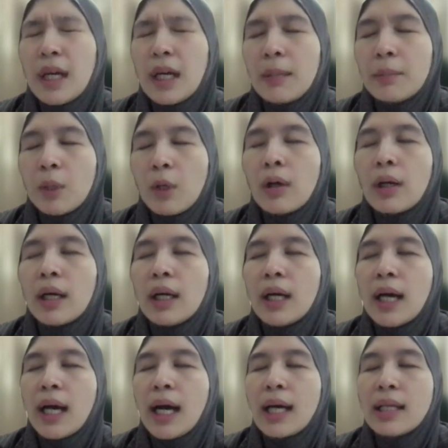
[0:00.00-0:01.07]
or
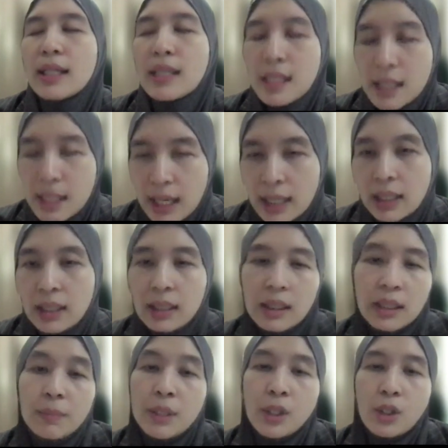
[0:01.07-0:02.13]
understanding
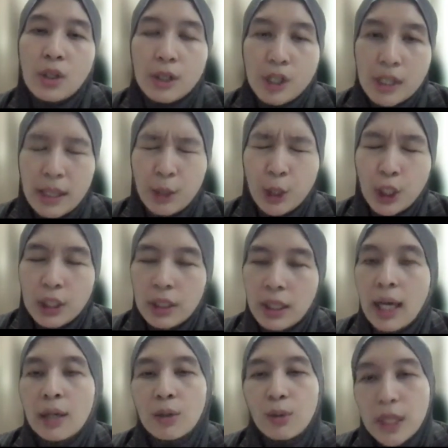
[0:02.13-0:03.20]
the misconception
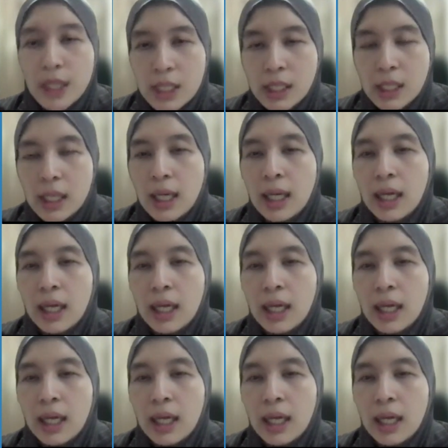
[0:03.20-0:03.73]
and risks